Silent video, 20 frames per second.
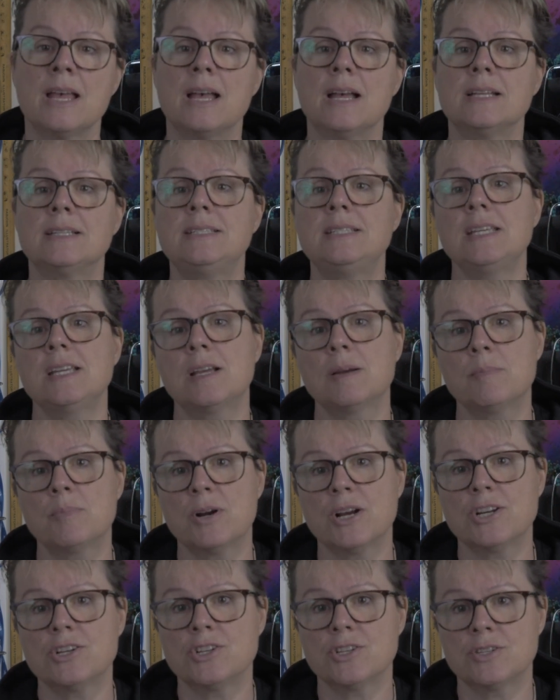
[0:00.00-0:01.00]
A
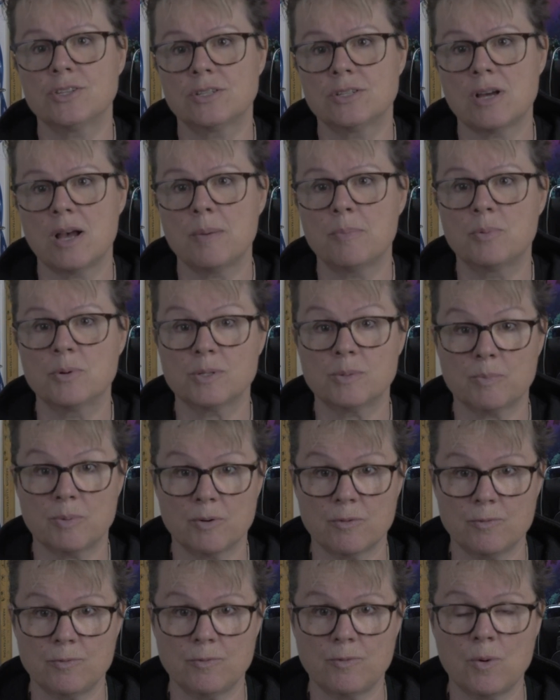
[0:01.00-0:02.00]
decompression stop was
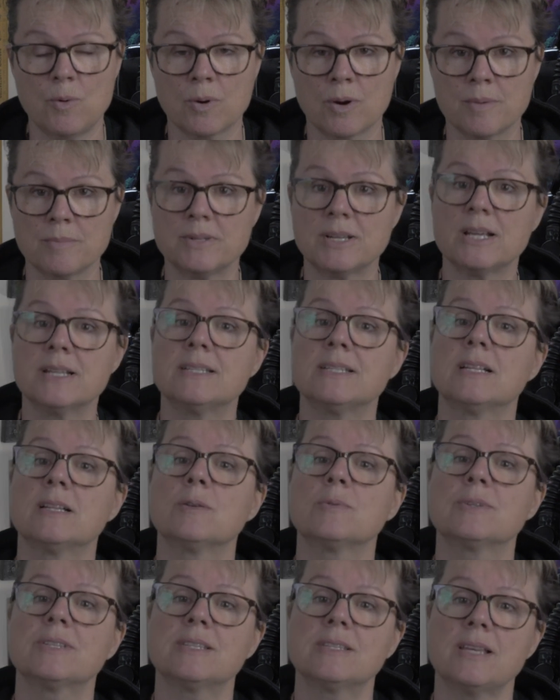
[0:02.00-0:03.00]
performed until
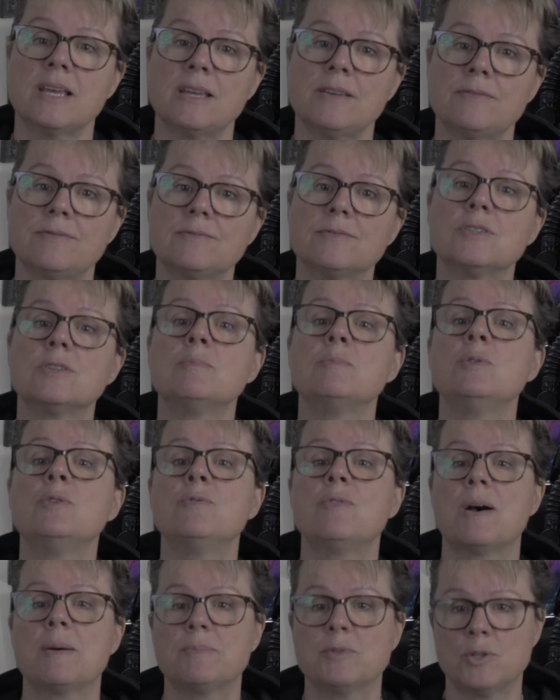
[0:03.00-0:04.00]
it was safe to
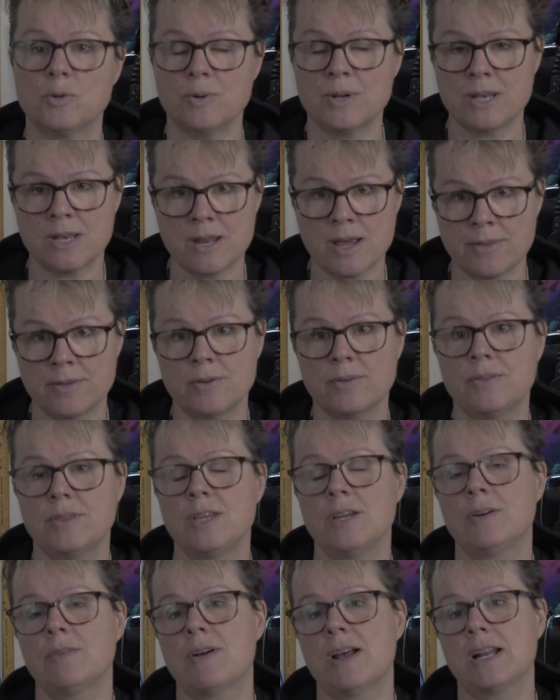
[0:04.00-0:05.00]
move up to another
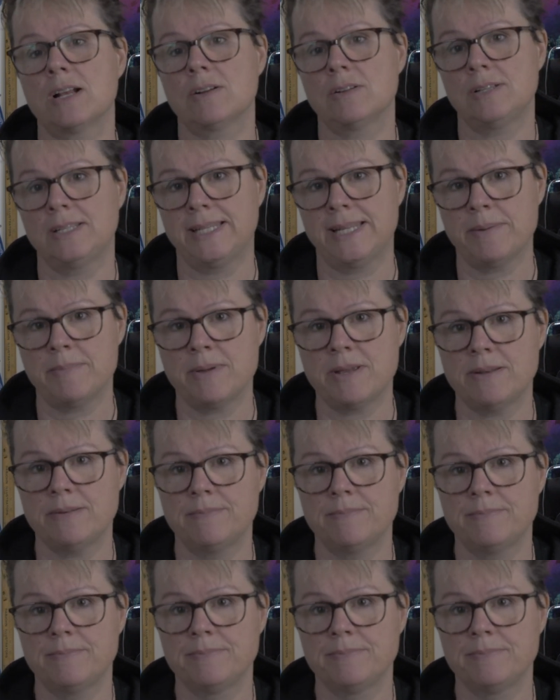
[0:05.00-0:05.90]
theoretical limit.